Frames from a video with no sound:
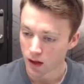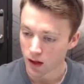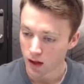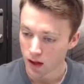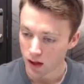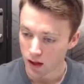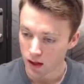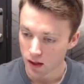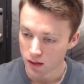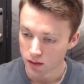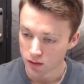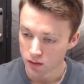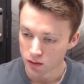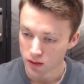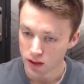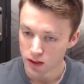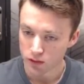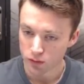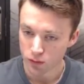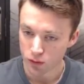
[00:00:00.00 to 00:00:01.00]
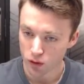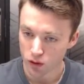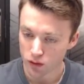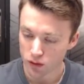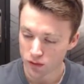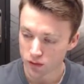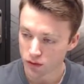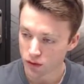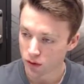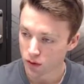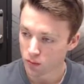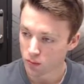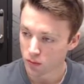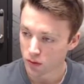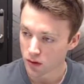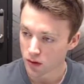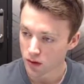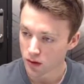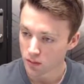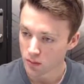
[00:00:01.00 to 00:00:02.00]
So d4 from
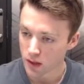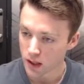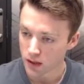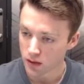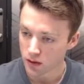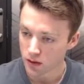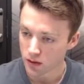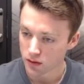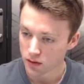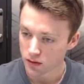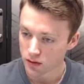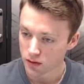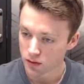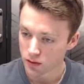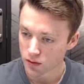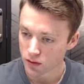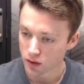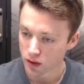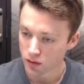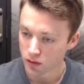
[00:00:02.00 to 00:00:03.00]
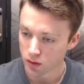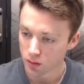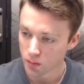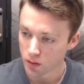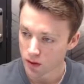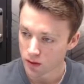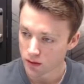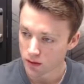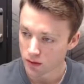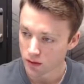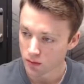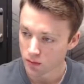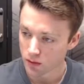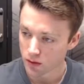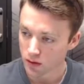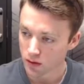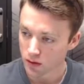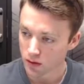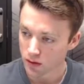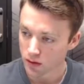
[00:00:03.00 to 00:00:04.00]
Magnus, Duda responds
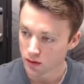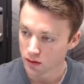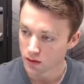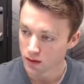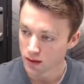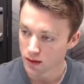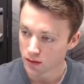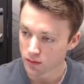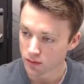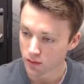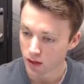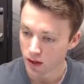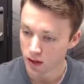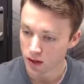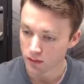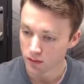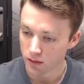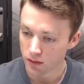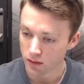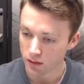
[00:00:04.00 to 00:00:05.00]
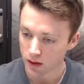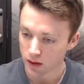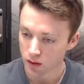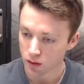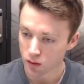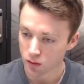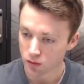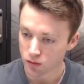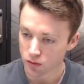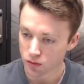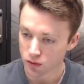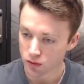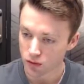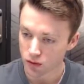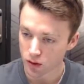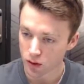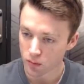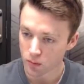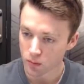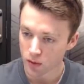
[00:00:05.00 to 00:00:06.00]
with d5, and they go for
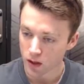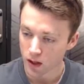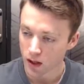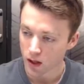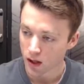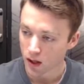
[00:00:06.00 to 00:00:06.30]
some